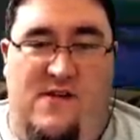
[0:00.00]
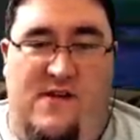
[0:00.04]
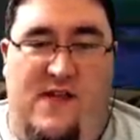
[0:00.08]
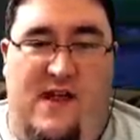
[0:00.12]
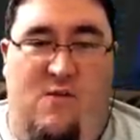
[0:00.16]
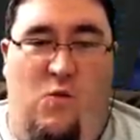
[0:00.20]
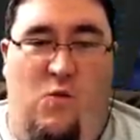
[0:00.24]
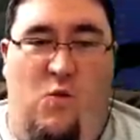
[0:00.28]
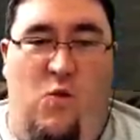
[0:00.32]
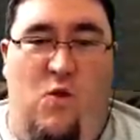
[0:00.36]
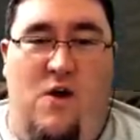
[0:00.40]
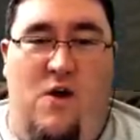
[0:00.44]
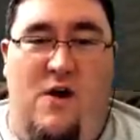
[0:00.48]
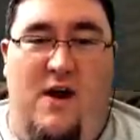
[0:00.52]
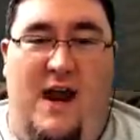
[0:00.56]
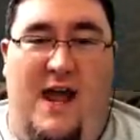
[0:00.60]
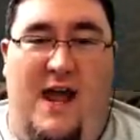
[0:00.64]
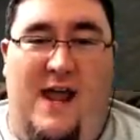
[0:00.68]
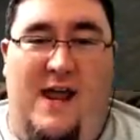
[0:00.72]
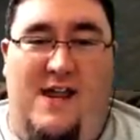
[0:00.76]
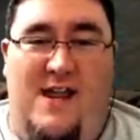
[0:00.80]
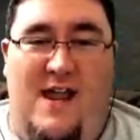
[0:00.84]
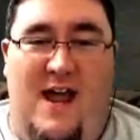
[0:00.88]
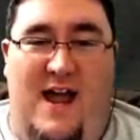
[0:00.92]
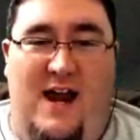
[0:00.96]
that were
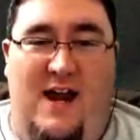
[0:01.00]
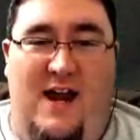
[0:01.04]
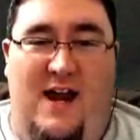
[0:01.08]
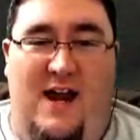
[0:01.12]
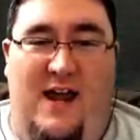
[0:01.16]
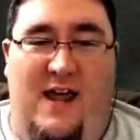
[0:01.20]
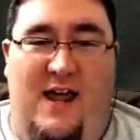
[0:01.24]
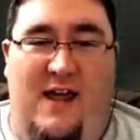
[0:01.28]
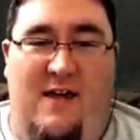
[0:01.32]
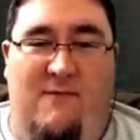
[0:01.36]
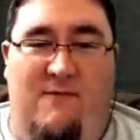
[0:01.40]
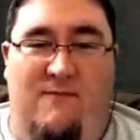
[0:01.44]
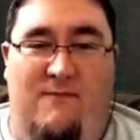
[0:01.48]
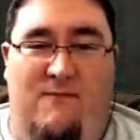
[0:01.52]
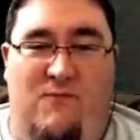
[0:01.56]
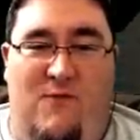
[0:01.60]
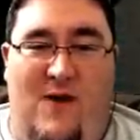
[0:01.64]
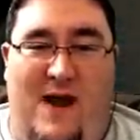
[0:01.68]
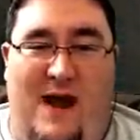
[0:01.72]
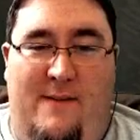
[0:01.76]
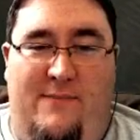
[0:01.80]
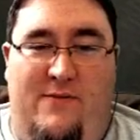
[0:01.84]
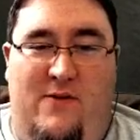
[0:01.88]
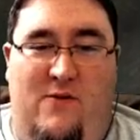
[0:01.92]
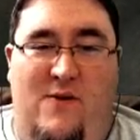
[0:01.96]
like tightly
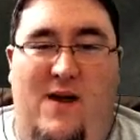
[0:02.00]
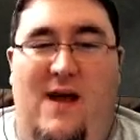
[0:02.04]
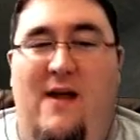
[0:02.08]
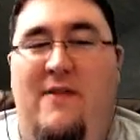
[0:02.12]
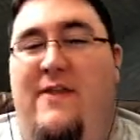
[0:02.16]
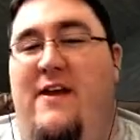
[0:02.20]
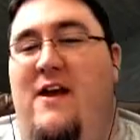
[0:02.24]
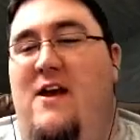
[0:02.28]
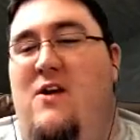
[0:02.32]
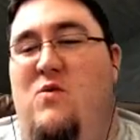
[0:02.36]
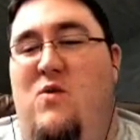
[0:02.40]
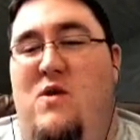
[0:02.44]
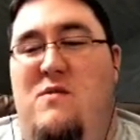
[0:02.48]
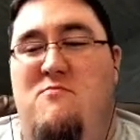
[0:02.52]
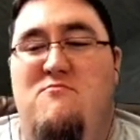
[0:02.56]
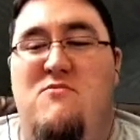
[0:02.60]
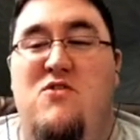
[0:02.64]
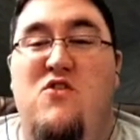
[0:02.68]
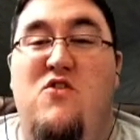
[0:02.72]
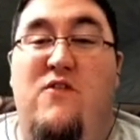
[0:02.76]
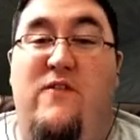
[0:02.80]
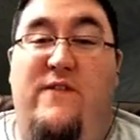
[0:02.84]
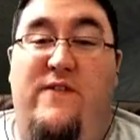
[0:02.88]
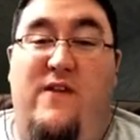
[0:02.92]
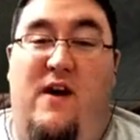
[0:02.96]
wrapped around there. We
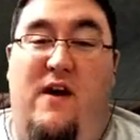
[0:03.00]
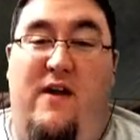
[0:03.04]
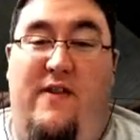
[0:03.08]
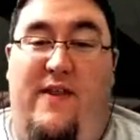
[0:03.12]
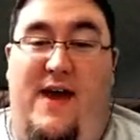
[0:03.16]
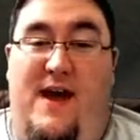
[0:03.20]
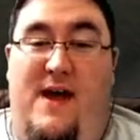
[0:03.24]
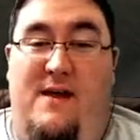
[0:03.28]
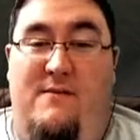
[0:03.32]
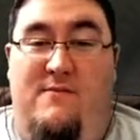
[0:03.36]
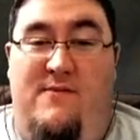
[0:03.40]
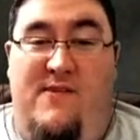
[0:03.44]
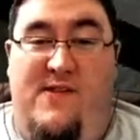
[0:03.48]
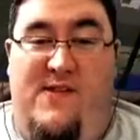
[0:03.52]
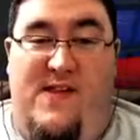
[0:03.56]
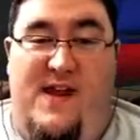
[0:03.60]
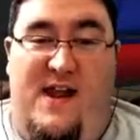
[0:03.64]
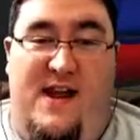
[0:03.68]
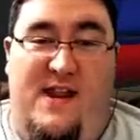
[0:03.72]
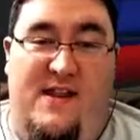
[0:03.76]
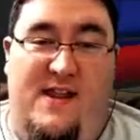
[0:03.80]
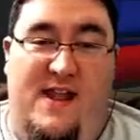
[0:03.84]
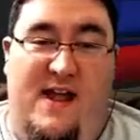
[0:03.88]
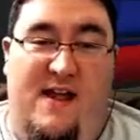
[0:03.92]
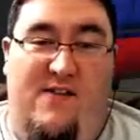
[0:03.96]
moved all that and
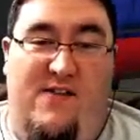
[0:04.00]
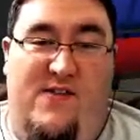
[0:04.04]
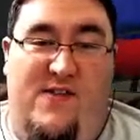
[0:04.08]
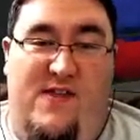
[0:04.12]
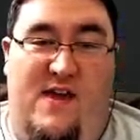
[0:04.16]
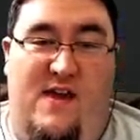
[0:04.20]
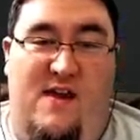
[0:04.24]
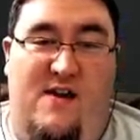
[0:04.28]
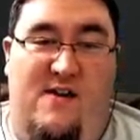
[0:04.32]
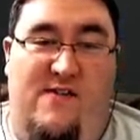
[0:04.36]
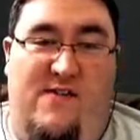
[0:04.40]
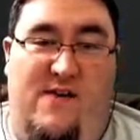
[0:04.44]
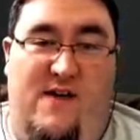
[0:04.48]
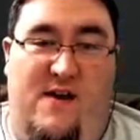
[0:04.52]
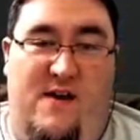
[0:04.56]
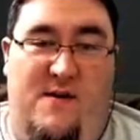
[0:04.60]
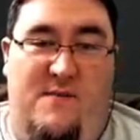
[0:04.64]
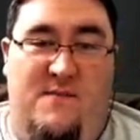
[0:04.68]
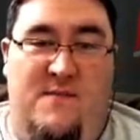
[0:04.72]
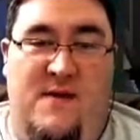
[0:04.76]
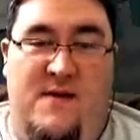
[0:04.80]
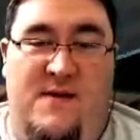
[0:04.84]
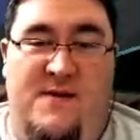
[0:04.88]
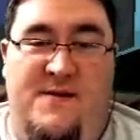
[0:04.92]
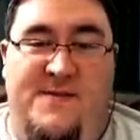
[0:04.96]
sent it downstairs here.